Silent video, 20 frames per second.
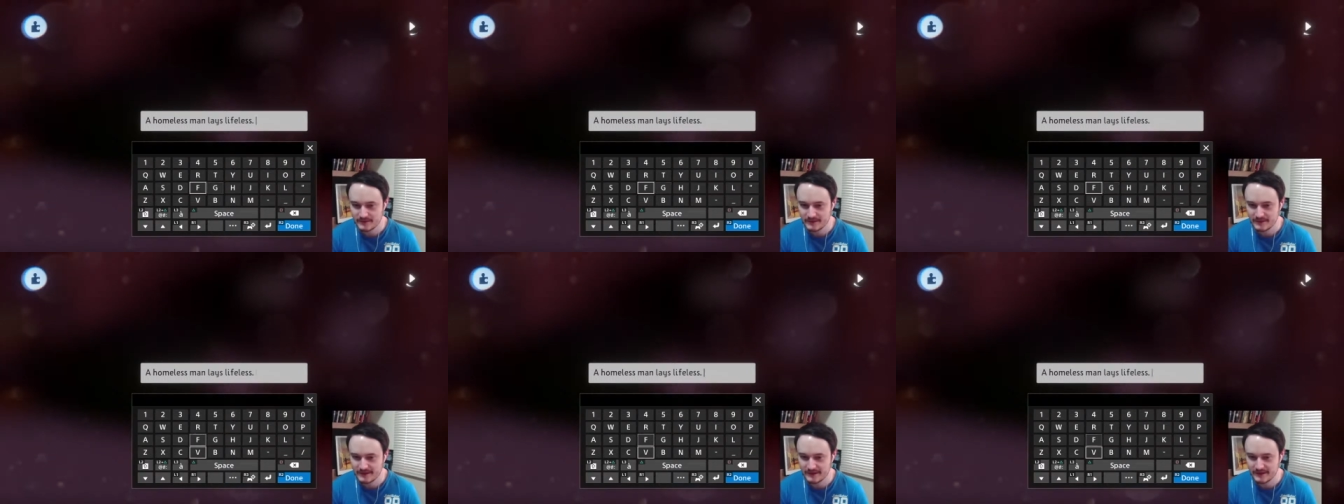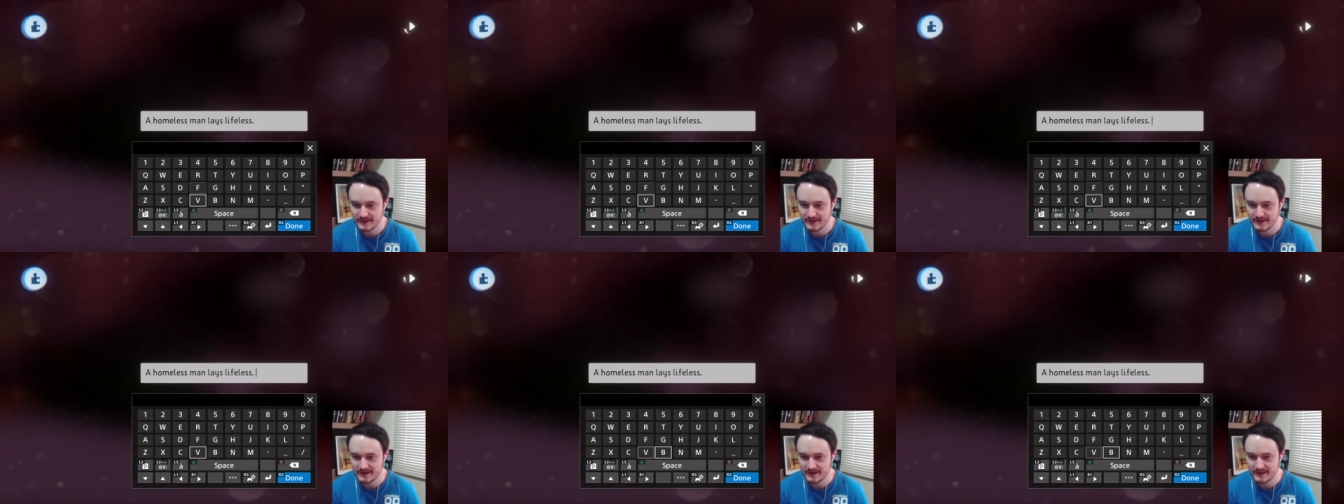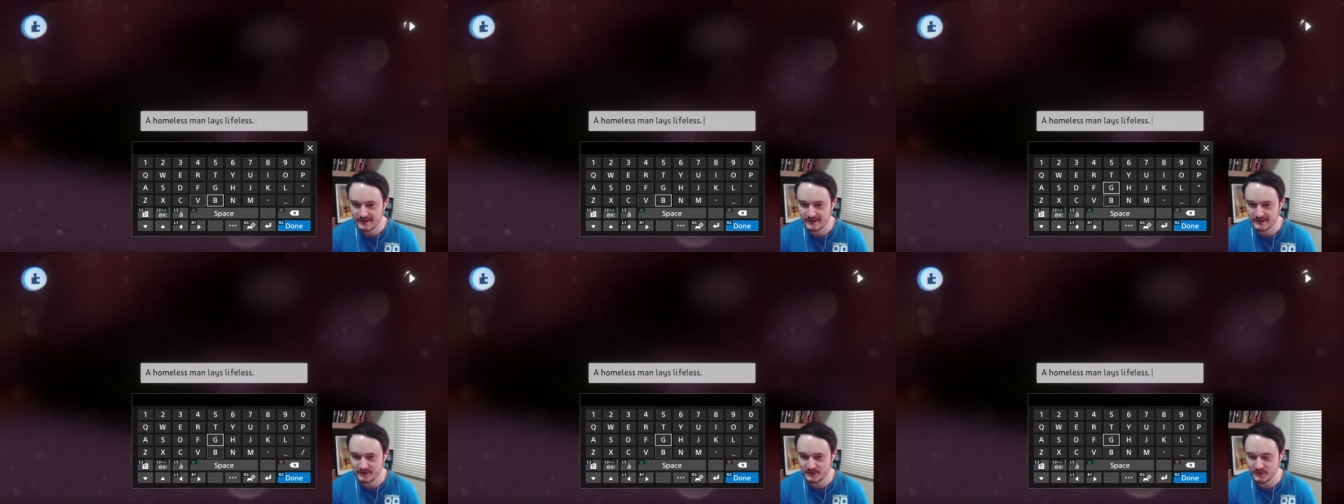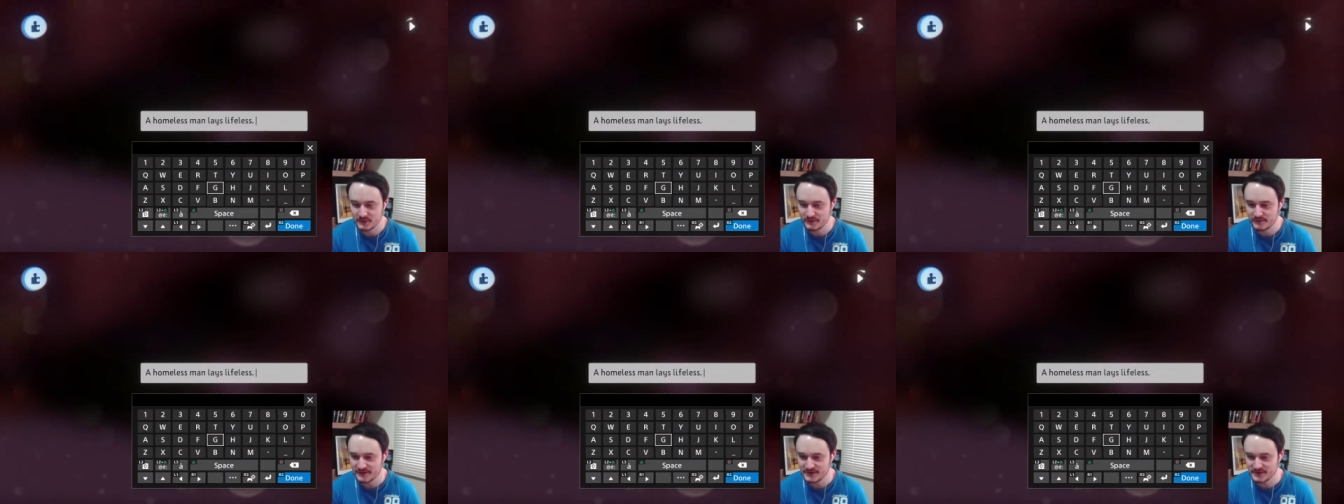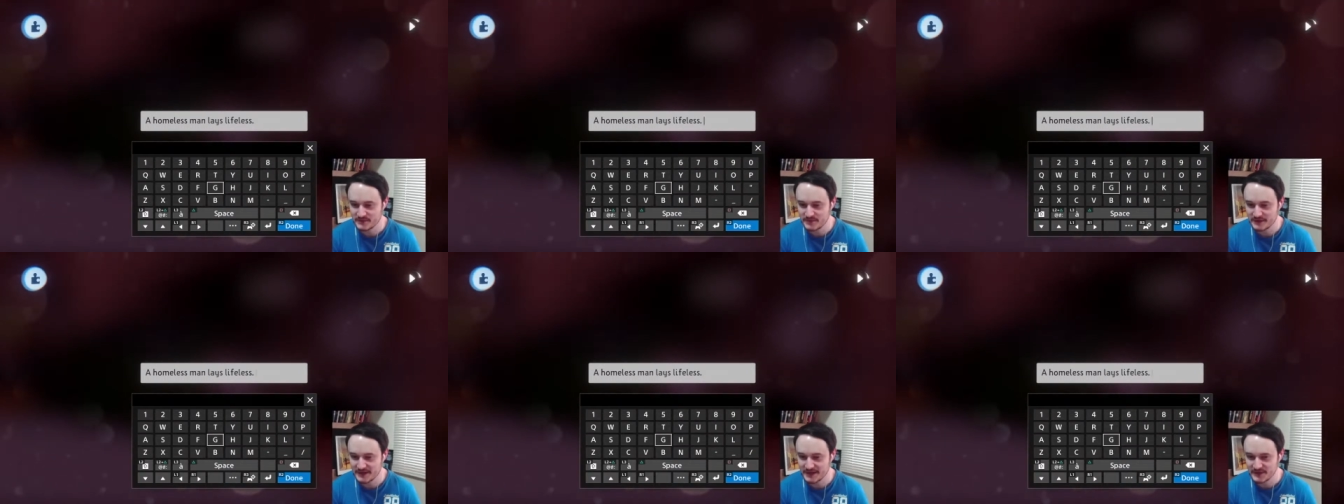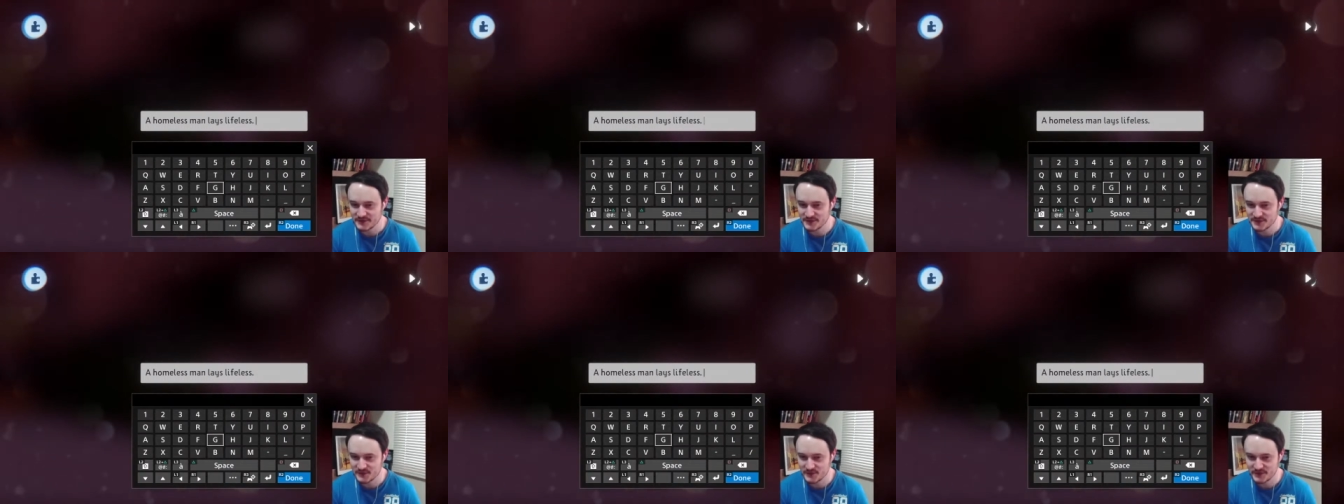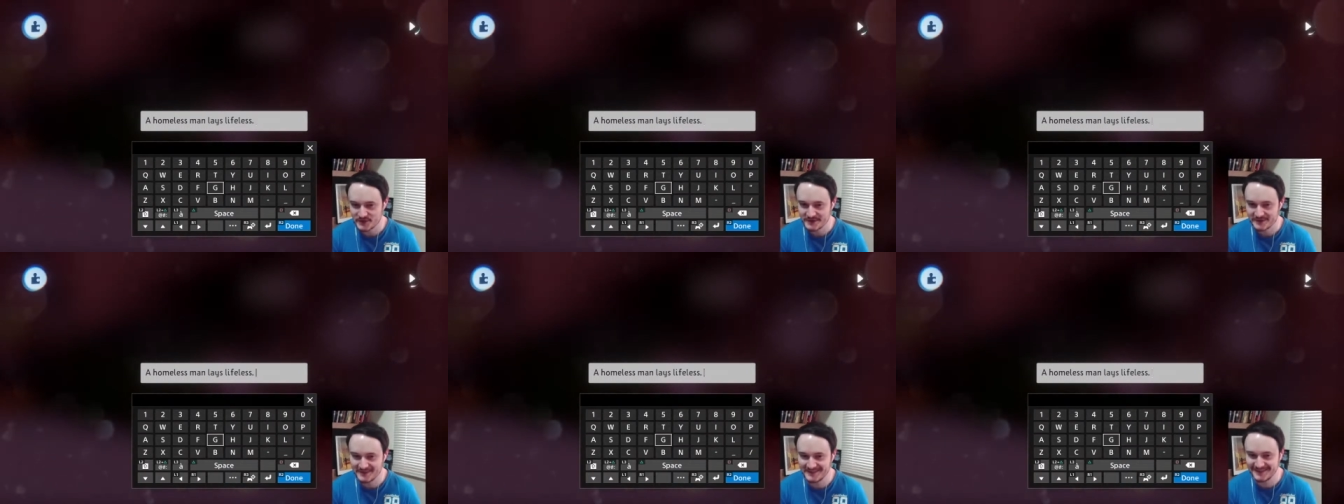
I don't know if I should make a joke.